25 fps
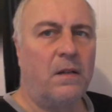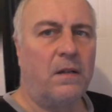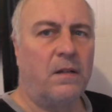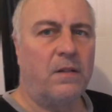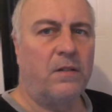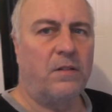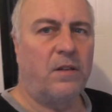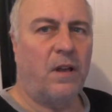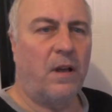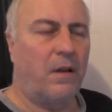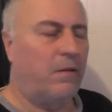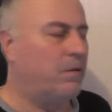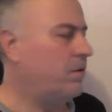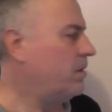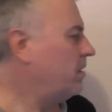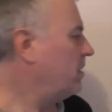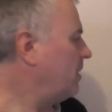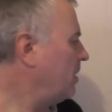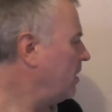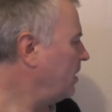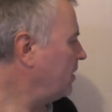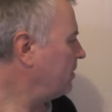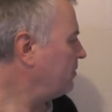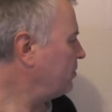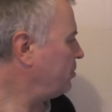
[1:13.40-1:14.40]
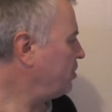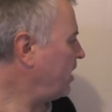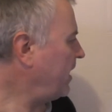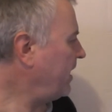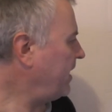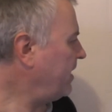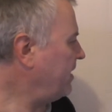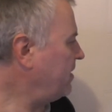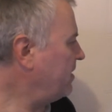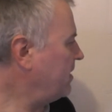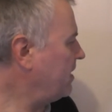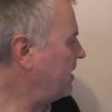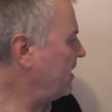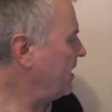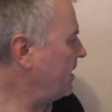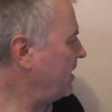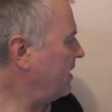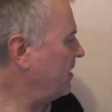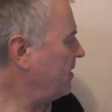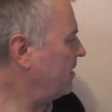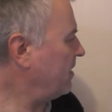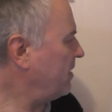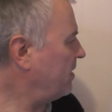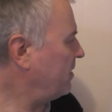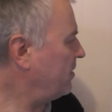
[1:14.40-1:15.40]
So checking
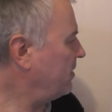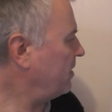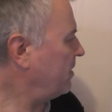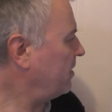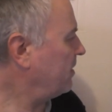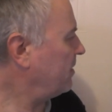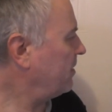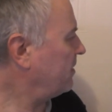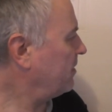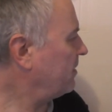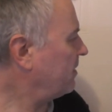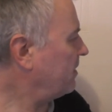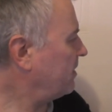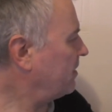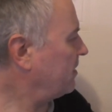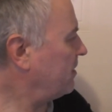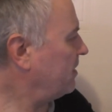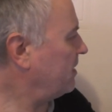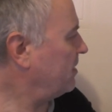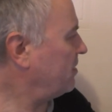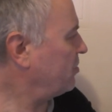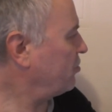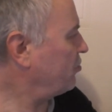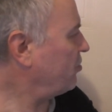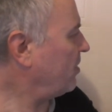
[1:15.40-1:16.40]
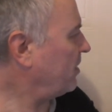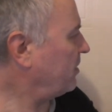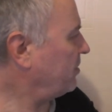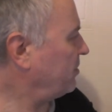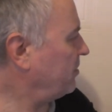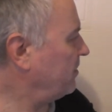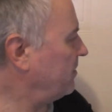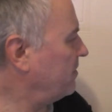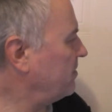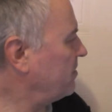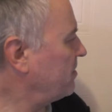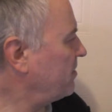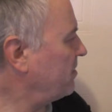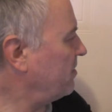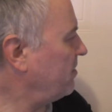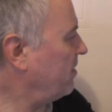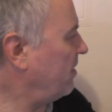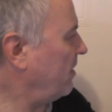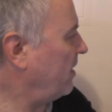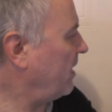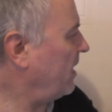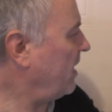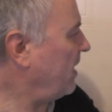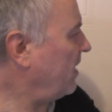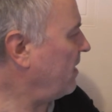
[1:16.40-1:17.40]
the instructions
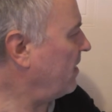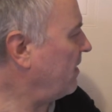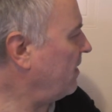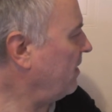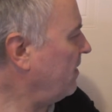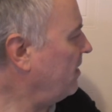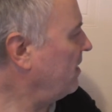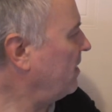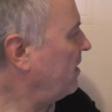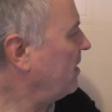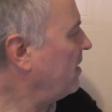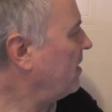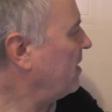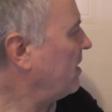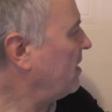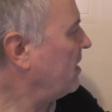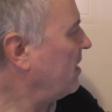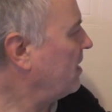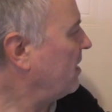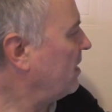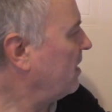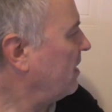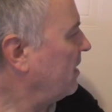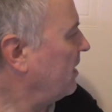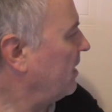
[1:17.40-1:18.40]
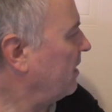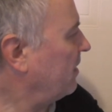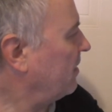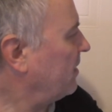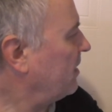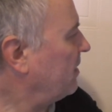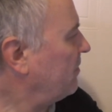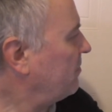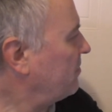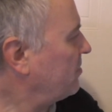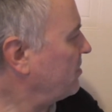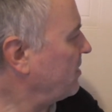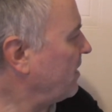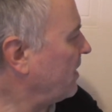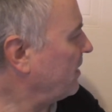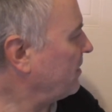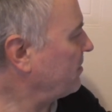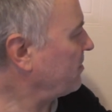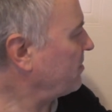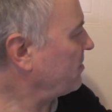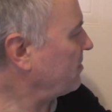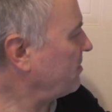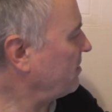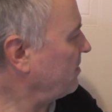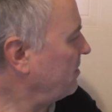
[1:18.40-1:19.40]
that are here, it gives
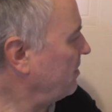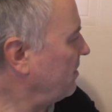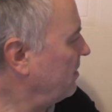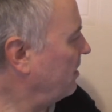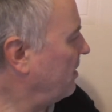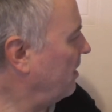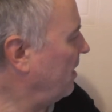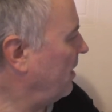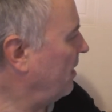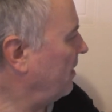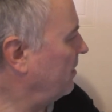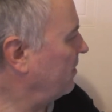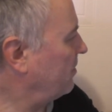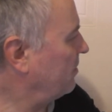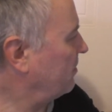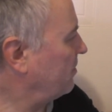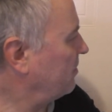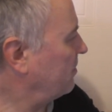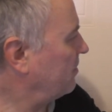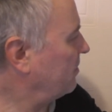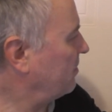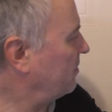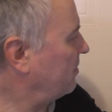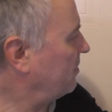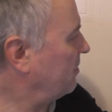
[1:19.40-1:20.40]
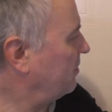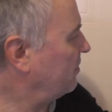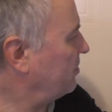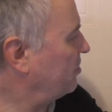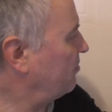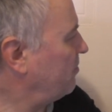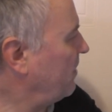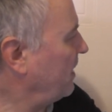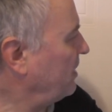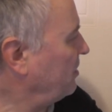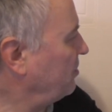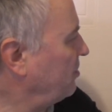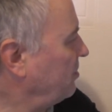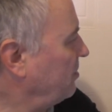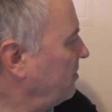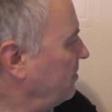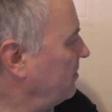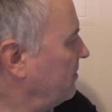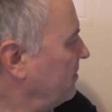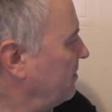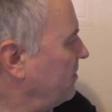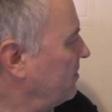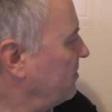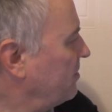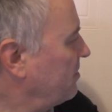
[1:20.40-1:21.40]
us the
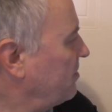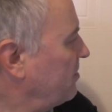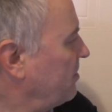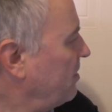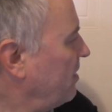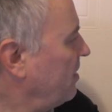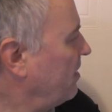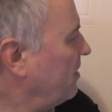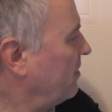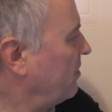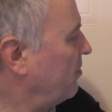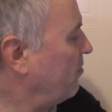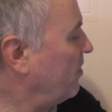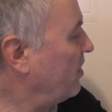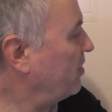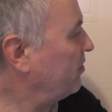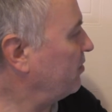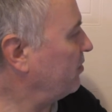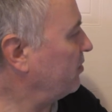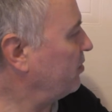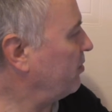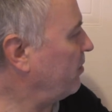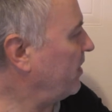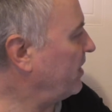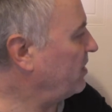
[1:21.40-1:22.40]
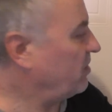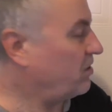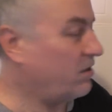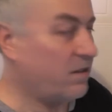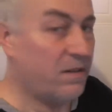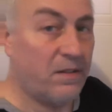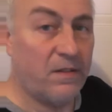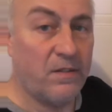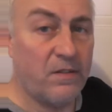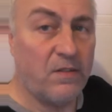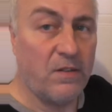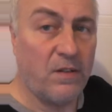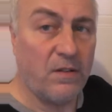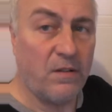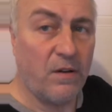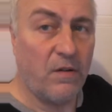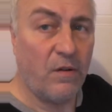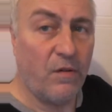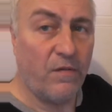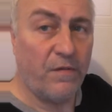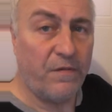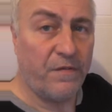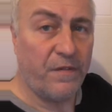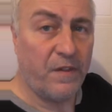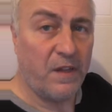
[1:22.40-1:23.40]
dimensions, the minimum dimensions
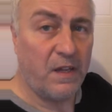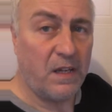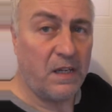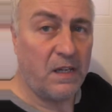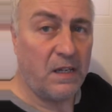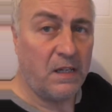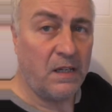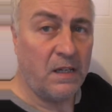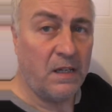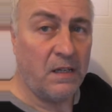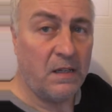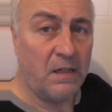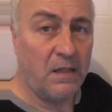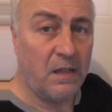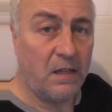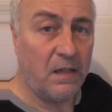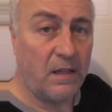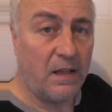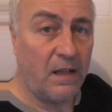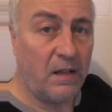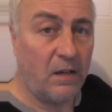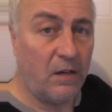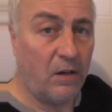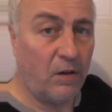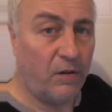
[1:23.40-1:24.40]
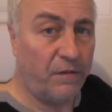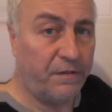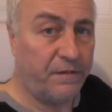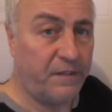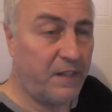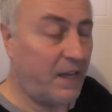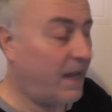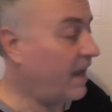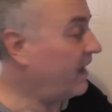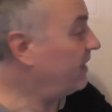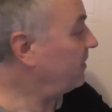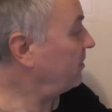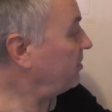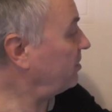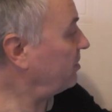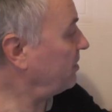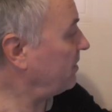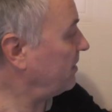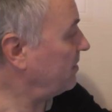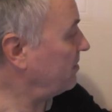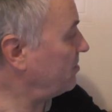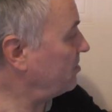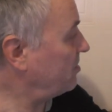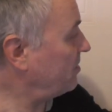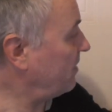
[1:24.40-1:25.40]
of the loft hatch
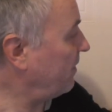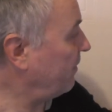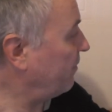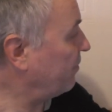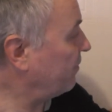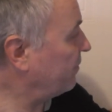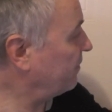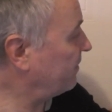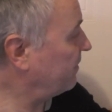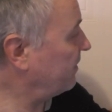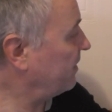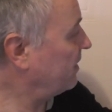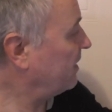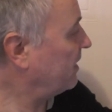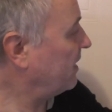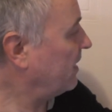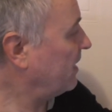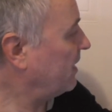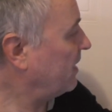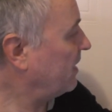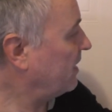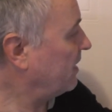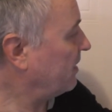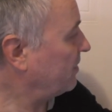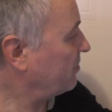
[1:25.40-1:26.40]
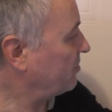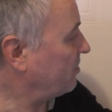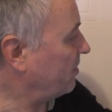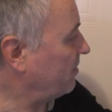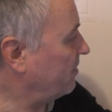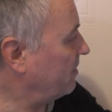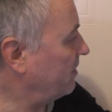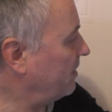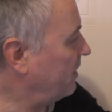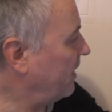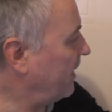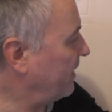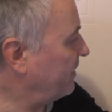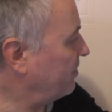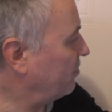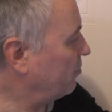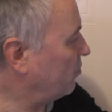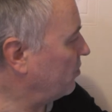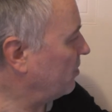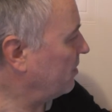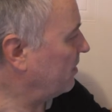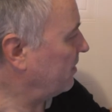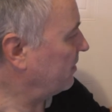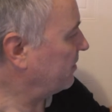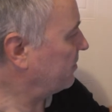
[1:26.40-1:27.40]
itself, so the ladder
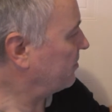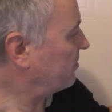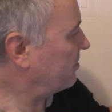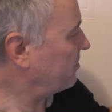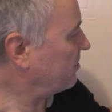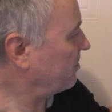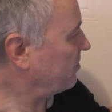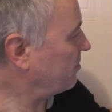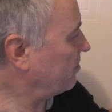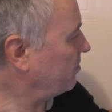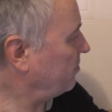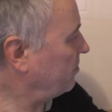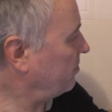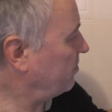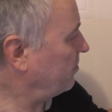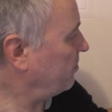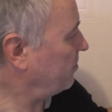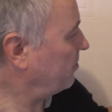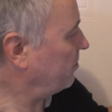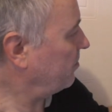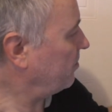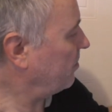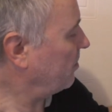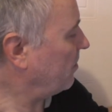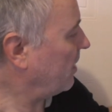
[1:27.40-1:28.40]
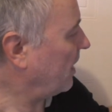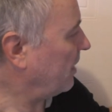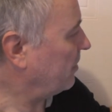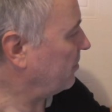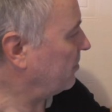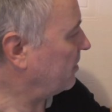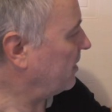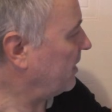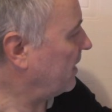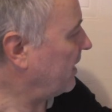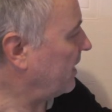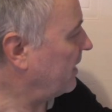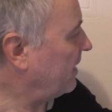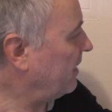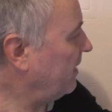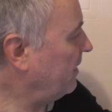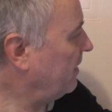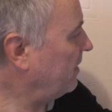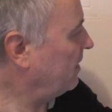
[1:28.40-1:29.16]
works okay.